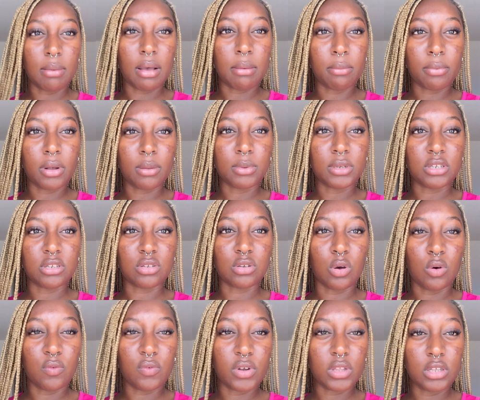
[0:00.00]
I'm probably just
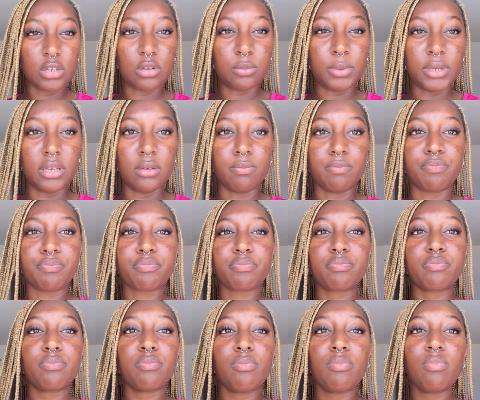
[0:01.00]
go for a little bit
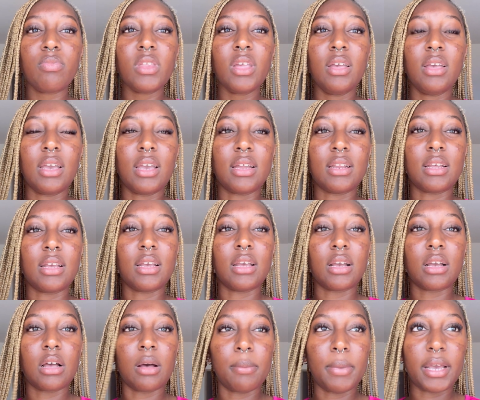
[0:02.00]
and then
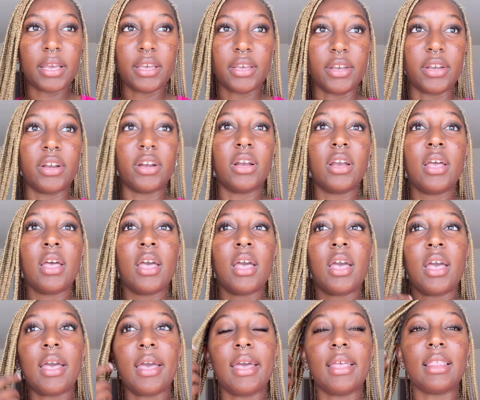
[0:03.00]
come back here
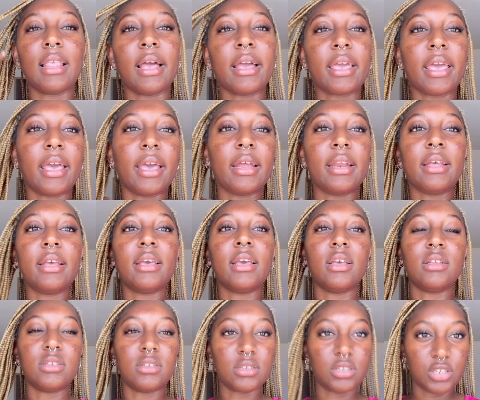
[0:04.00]
and, like, edit
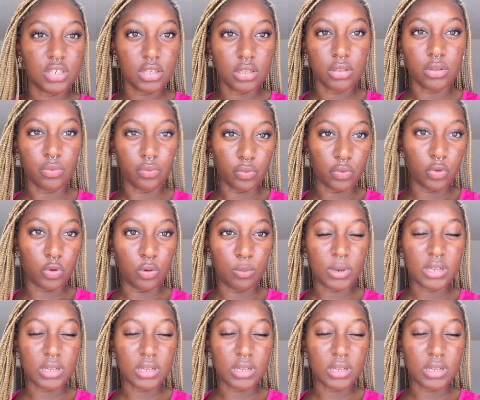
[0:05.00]
and just chill in the room.